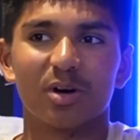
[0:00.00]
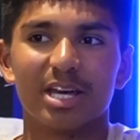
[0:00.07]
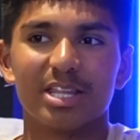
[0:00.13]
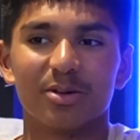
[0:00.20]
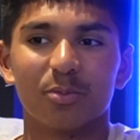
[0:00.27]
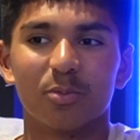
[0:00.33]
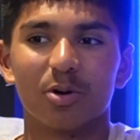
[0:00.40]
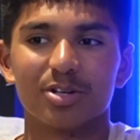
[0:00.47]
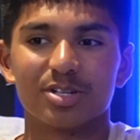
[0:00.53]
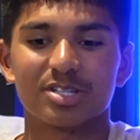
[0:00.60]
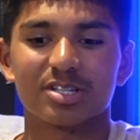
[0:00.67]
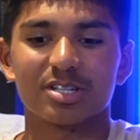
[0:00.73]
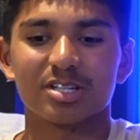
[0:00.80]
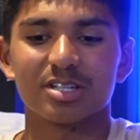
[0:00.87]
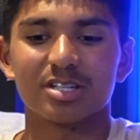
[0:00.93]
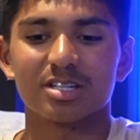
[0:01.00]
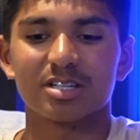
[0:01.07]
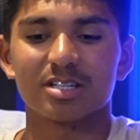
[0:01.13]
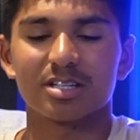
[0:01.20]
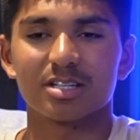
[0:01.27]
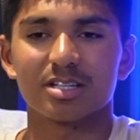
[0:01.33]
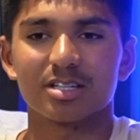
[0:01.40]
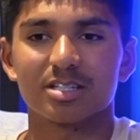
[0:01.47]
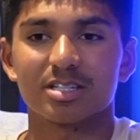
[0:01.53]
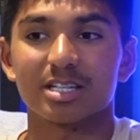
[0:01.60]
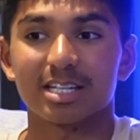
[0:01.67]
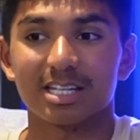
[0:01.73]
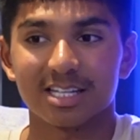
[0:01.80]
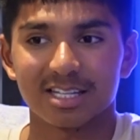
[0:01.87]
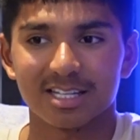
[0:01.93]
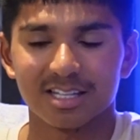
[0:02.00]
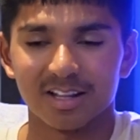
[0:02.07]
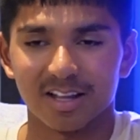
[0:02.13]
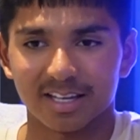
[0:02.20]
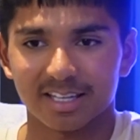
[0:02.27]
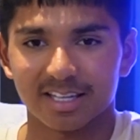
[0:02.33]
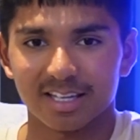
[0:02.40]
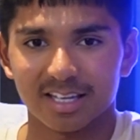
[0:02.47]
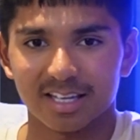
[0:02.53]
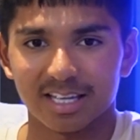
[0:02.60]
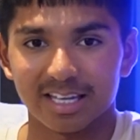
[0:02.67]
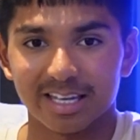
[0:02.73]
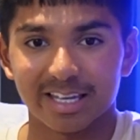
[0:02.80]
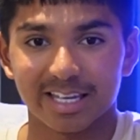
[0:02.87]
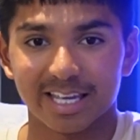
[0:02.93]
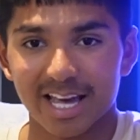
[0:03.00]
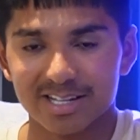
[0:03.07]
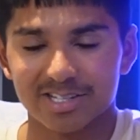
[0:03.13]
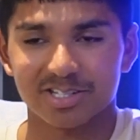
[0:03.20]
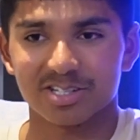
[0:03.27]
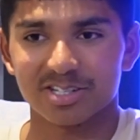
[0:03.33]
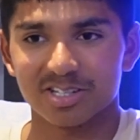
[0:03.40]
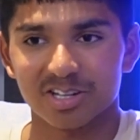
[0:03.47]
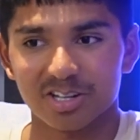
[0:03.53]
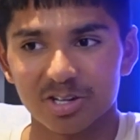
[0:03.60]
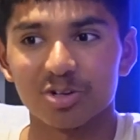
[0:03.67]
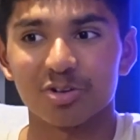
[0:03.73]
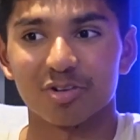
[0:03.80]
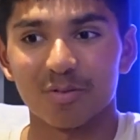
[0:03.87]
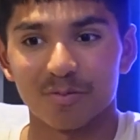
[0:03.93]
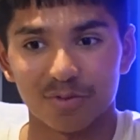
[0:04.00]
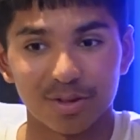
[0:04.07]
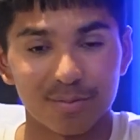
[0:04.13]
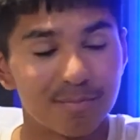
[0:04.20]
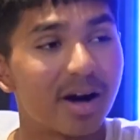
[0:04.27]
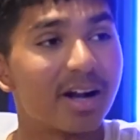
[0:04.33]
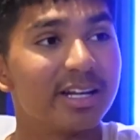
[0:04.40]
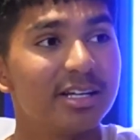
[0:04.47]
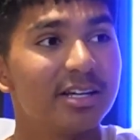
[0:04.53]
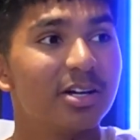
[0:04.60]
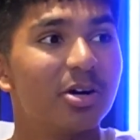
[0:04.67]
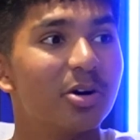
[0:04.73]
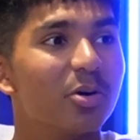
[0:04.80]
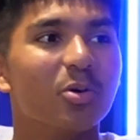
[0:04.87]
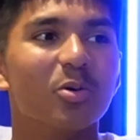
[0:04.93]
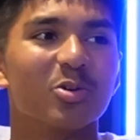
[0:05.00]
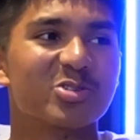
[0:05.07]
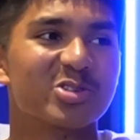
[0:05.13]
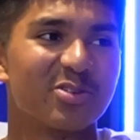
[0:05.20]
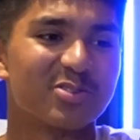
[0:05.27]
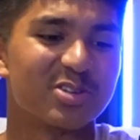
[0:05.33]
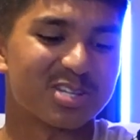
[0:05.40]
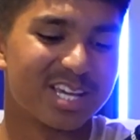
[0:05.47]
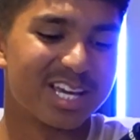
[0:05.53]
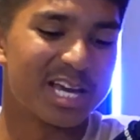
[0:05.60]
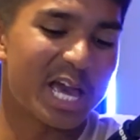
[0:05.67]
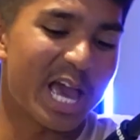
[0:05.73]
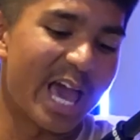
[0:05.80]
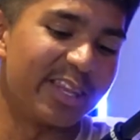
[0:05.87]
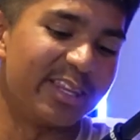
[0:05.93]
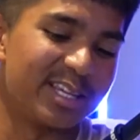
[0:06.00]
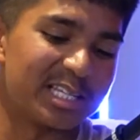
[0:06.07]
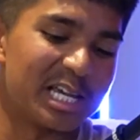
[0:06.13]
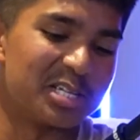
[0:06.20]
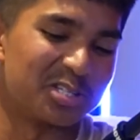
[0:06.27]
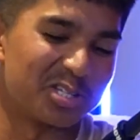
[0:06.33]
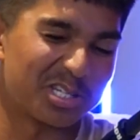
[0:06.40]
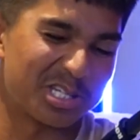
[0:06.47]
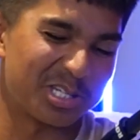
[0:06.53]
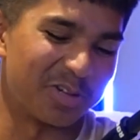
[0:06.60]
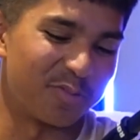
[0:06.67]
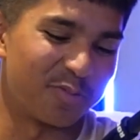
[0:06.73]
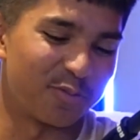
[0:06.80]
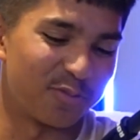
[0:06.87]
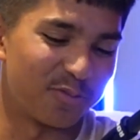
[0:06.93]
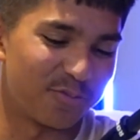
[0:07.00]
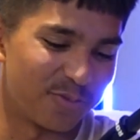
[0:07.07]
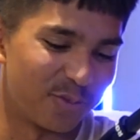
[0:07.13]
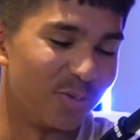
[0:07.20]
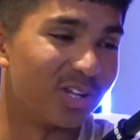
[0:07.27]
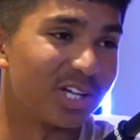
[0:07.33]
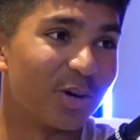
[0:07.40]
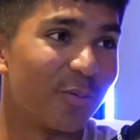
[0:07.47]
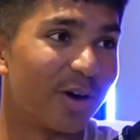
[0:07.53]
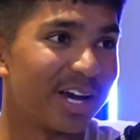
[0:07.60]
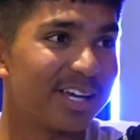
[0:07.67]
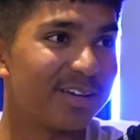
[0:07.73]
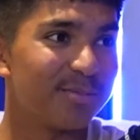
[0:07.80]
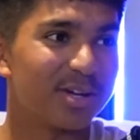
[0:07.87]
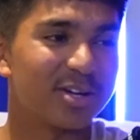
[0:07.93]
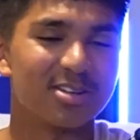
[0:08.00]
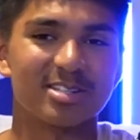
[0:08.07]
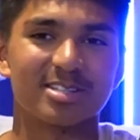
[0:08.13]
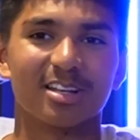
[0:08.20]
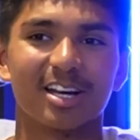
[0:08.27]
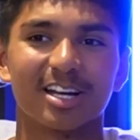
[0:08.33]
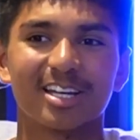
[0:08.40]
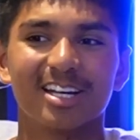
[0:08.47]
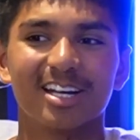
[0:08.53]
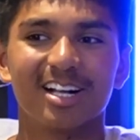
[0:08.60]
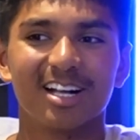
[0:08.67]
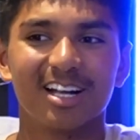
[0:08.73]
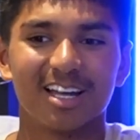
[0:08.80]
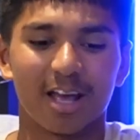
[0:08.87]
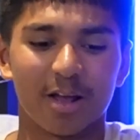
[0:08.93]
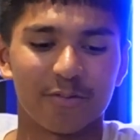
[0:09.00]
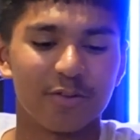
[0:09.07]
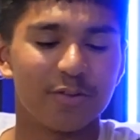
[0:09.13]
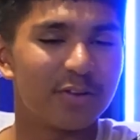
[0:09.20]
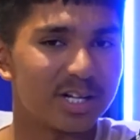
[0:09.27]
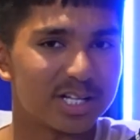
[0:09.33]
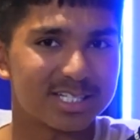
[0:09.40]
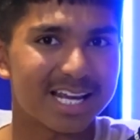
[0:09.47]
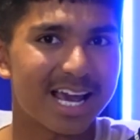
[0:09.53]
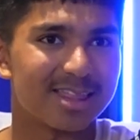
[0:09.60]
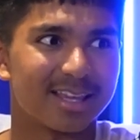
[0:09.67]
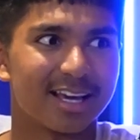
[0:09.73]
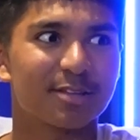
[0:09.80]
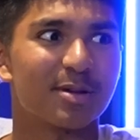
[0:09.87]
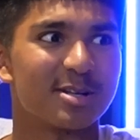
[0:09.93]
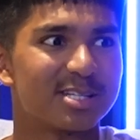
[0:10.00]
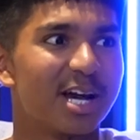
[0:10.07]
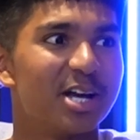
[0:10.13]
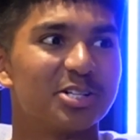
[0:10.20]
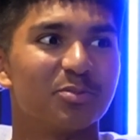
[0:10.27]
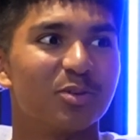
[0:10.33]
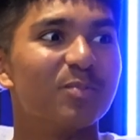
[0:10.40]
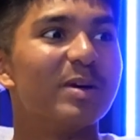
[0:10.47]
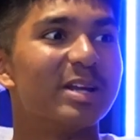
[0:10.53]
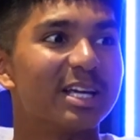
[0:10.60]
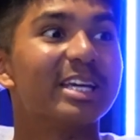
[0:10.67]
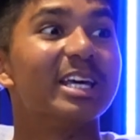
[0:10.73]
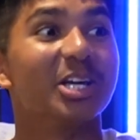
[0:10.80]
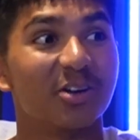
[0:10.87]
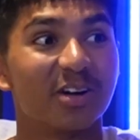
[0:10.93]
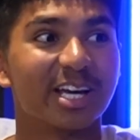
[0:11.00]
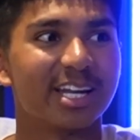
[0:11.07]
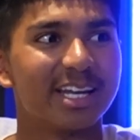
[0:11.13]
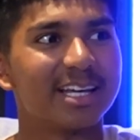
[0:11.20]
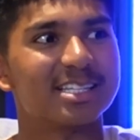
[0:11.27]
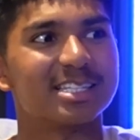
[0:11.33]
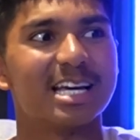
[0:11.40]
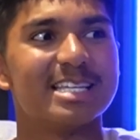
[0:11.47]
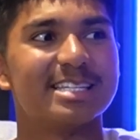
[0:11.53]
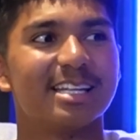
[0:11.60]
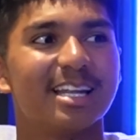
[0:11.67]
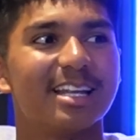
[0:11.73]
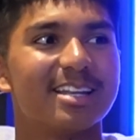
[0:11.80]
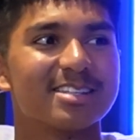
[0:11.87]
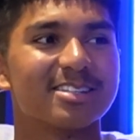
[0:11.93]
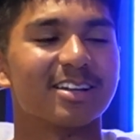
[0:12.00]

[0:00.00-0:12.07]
either want to like get Europe for the money, or sort of just end the season just sort of falling away. Because like, if you finish 10th, the expectation would be to kick on again next season. And then it's